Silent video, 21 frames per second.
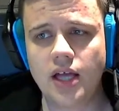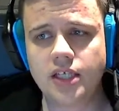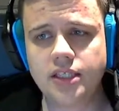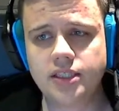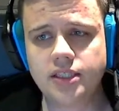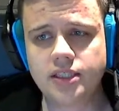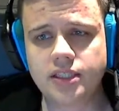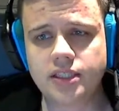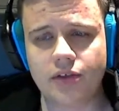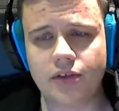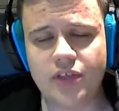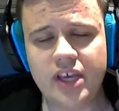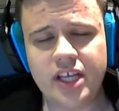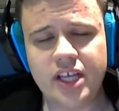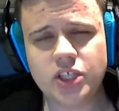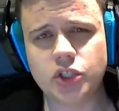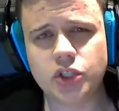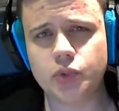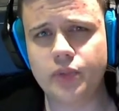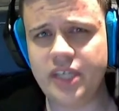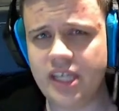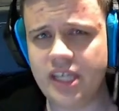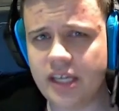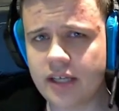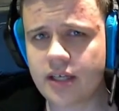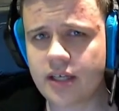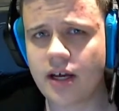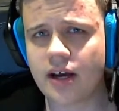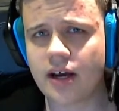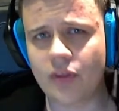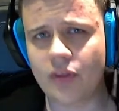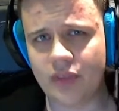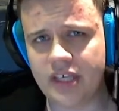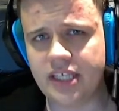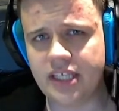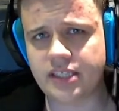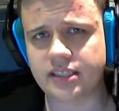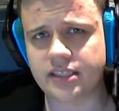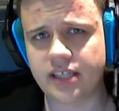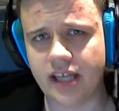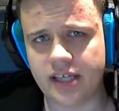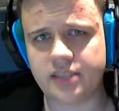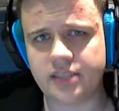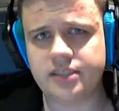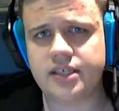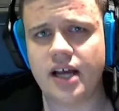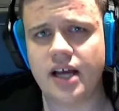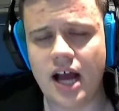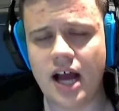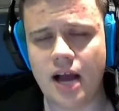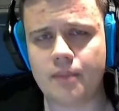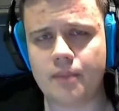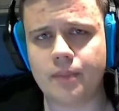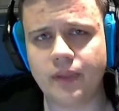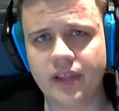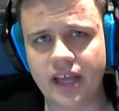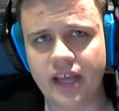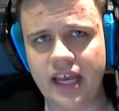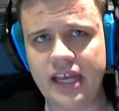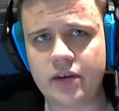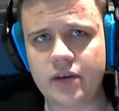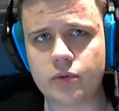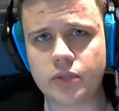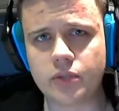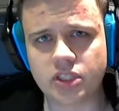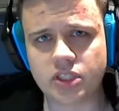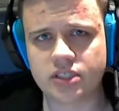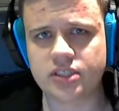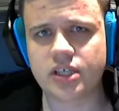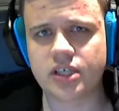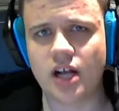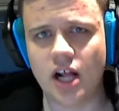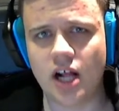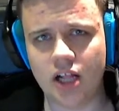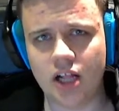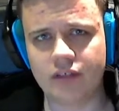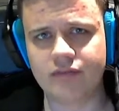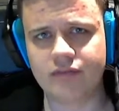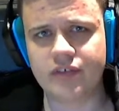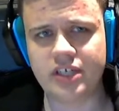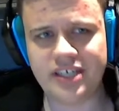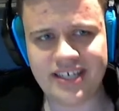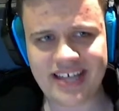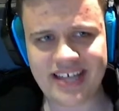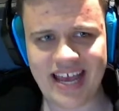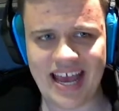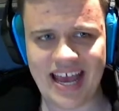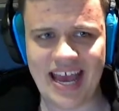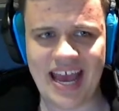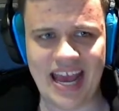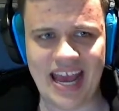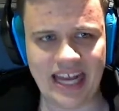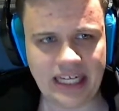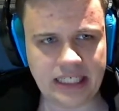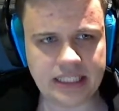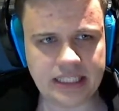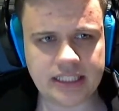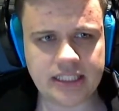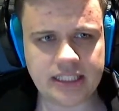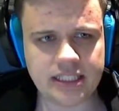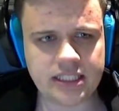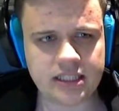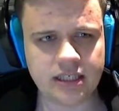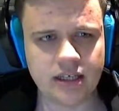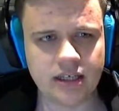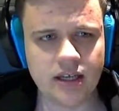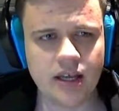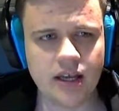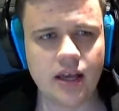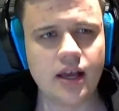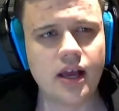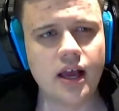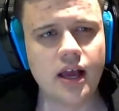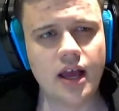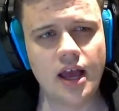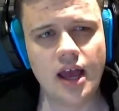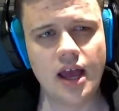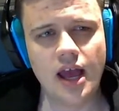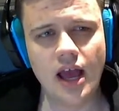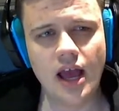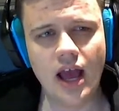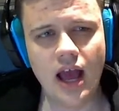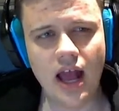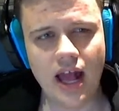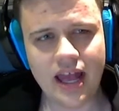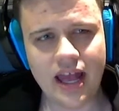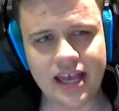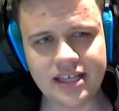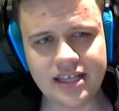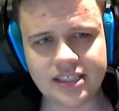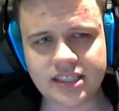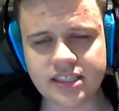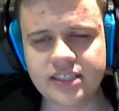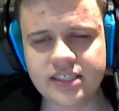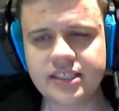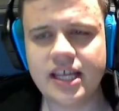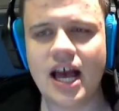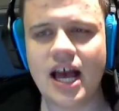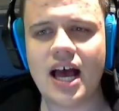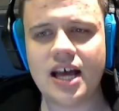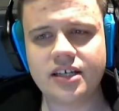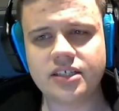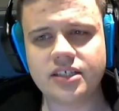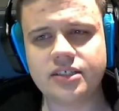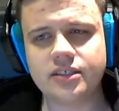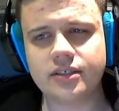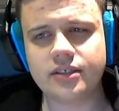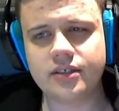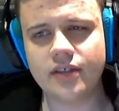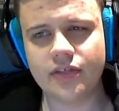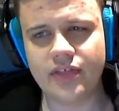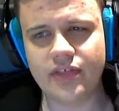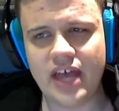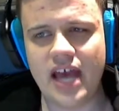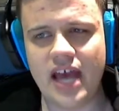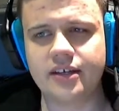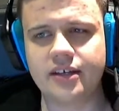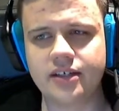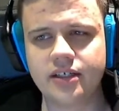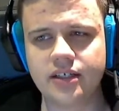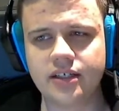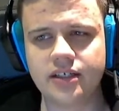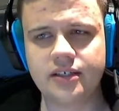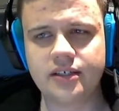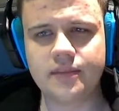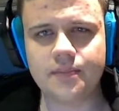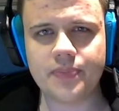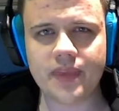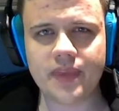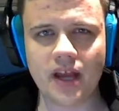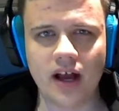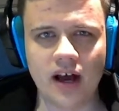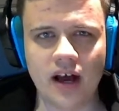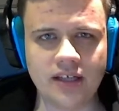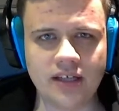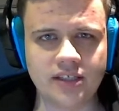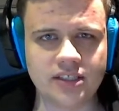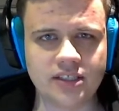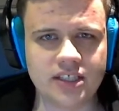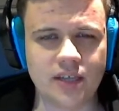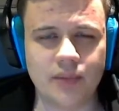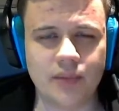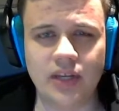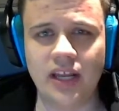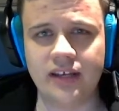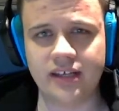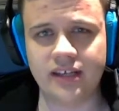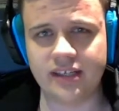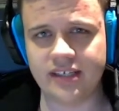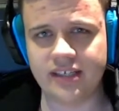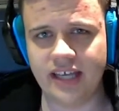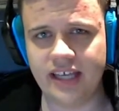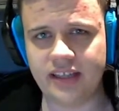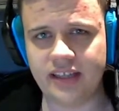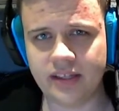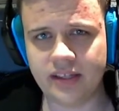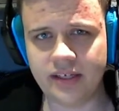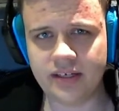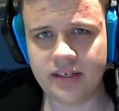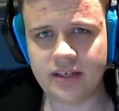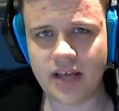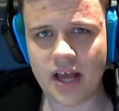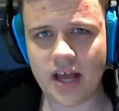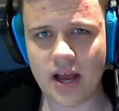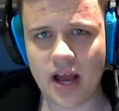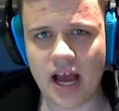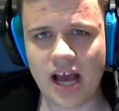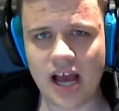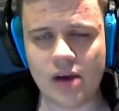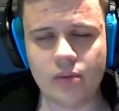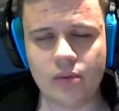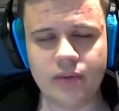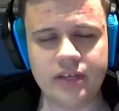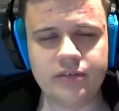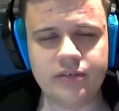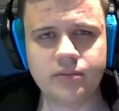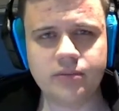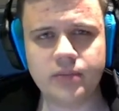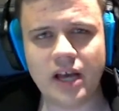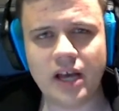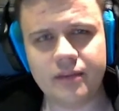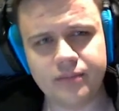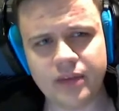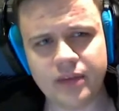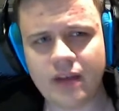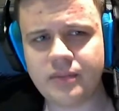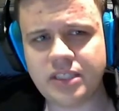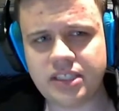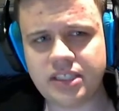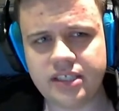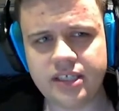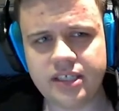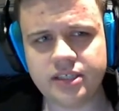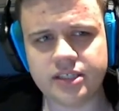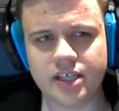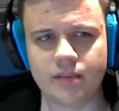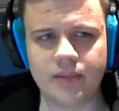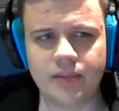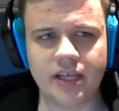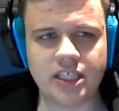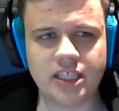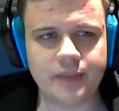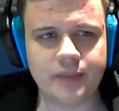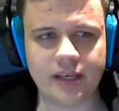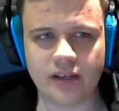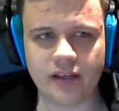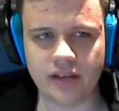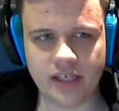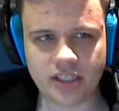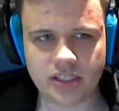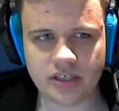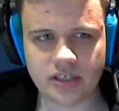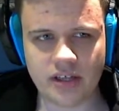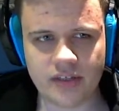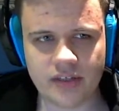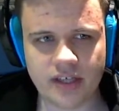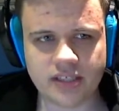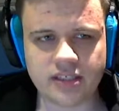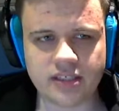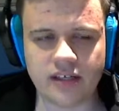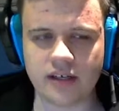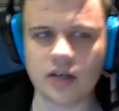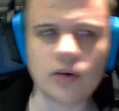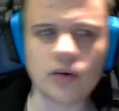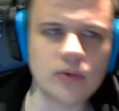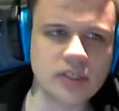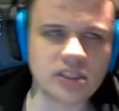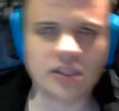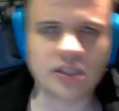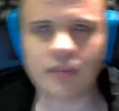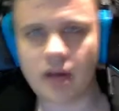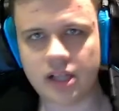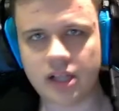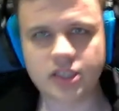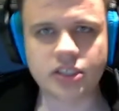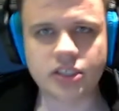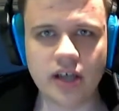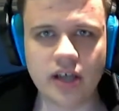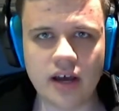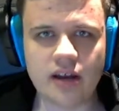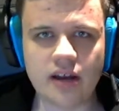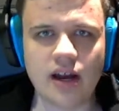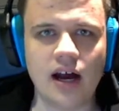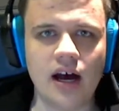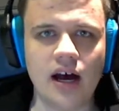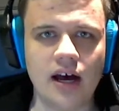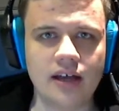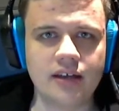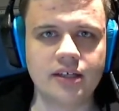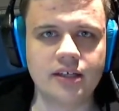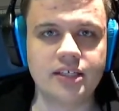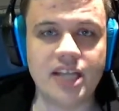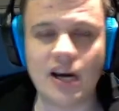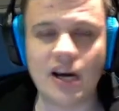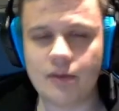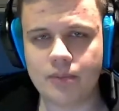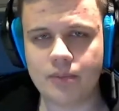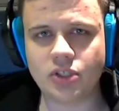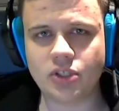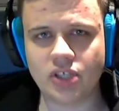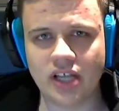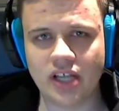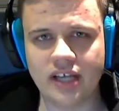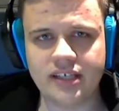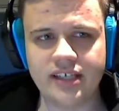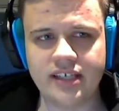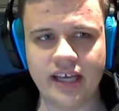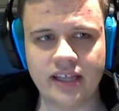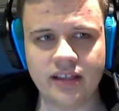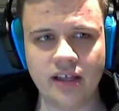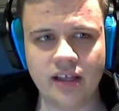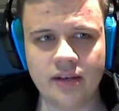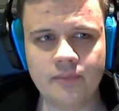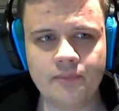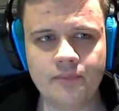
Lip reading: So I think it's really good on these like top lane Resolve tanks. It's not that good on someone like a Caitlyn. I've been seeing some like speculation on this, like, oh, is Demolish good on a tower pusher like Caitlyn?